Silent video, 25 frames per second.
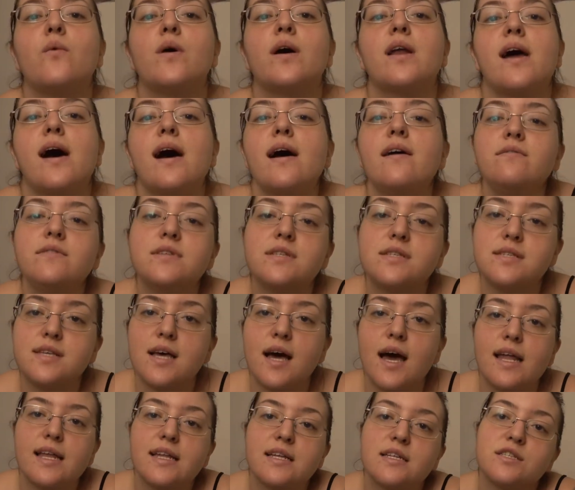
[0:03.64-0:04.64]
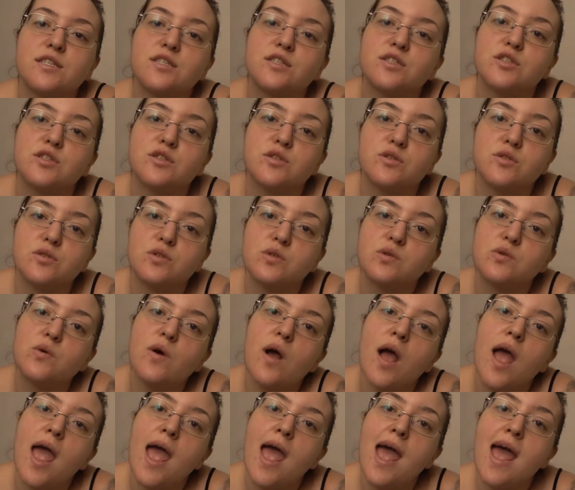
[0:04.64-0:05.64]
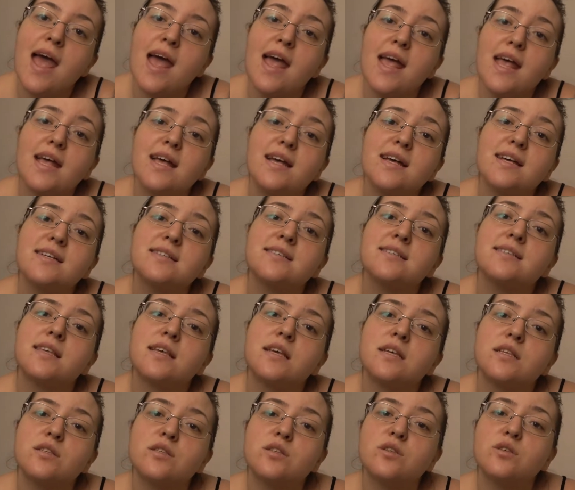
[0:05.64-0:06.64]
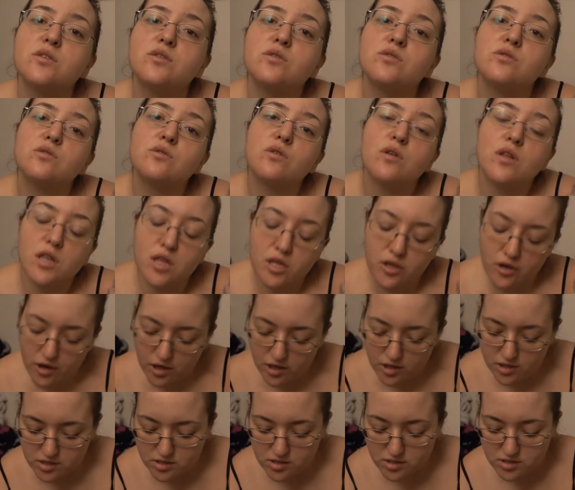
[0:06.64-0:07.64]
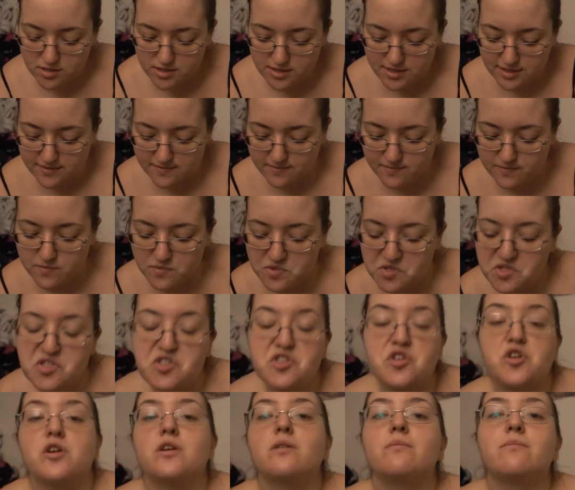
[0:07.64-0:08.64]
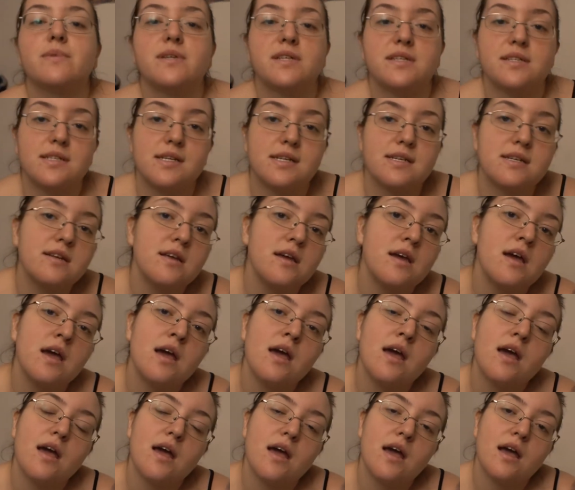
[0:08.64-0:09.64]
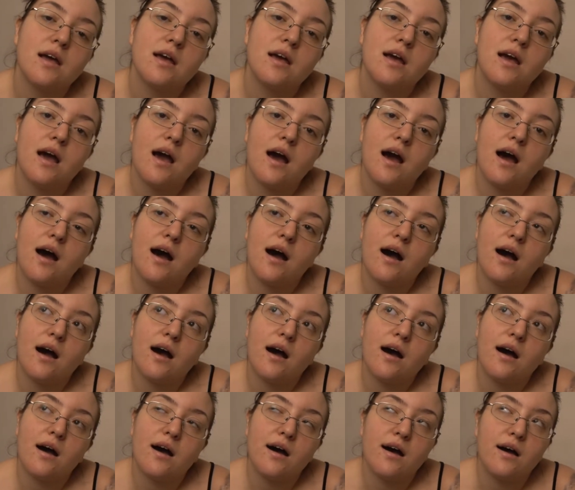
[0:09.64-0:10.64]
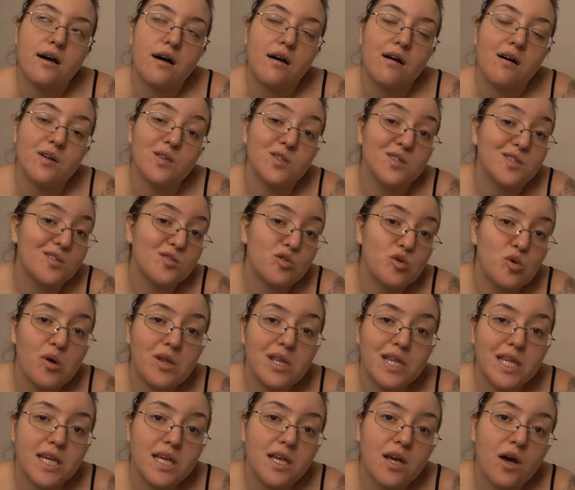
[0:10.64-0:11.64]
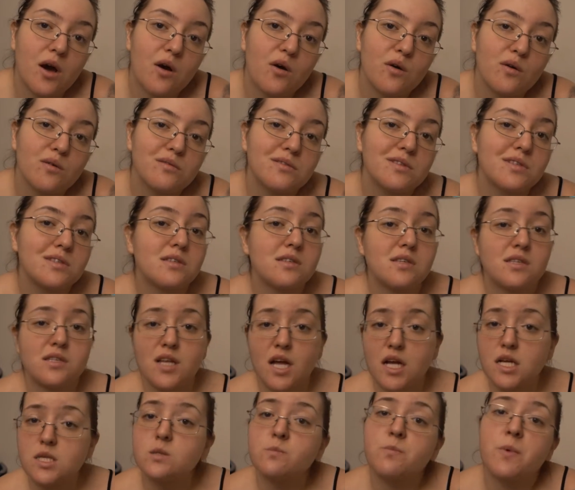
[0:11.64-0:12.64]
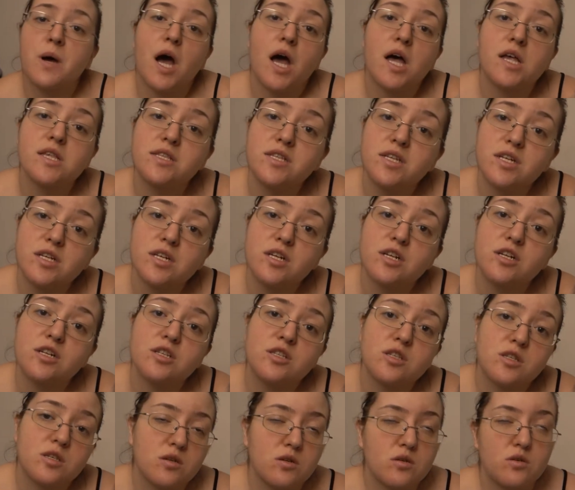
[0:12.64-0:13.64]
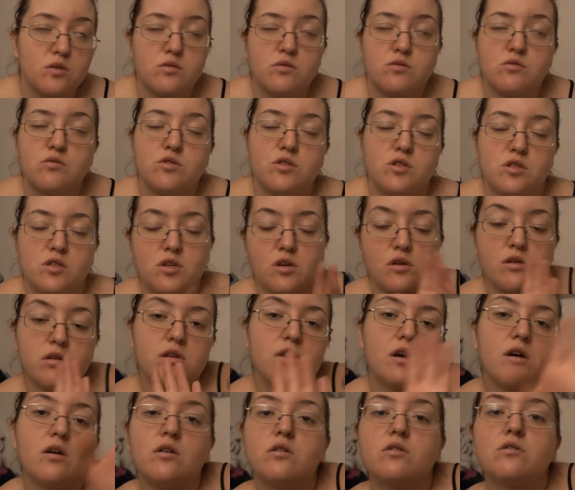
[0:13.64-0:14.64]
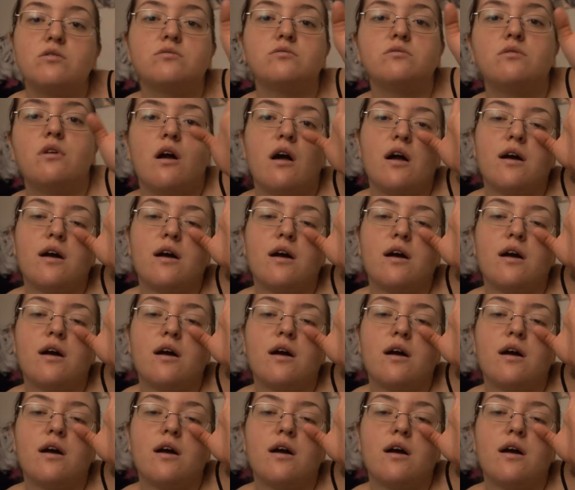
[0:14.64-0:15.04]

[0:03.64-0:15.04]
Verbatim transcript: what I've decided to do is to learn some German uh, on Duolingo. This is not sponsored, so just so you know.